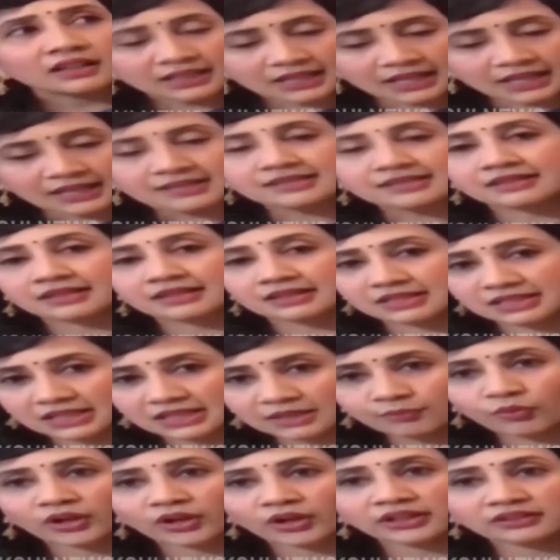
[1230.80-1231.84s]
yes, the
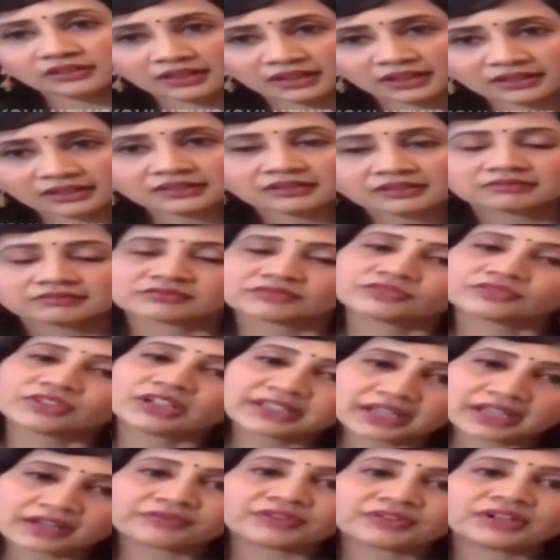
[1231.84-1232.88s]
T point hit will
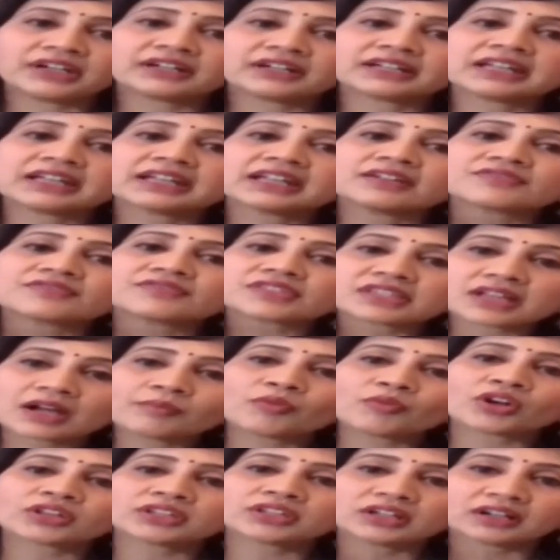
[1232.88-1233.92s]
definitely give
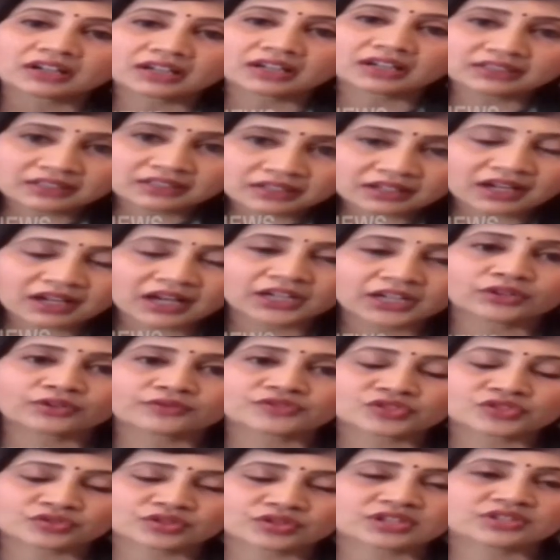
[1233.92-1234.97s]
some or the other kind
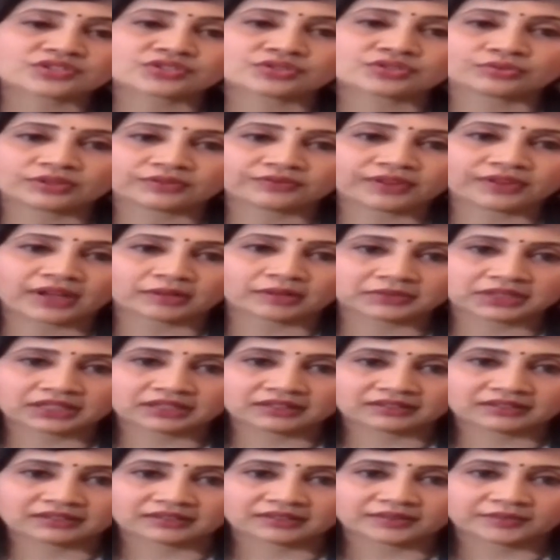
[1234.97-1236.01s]
of stress to the family.
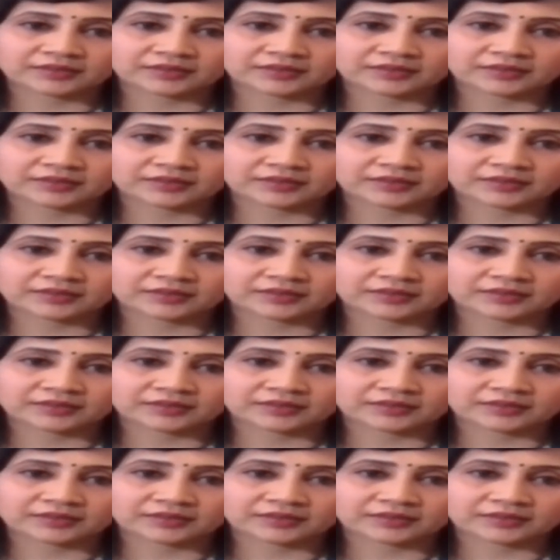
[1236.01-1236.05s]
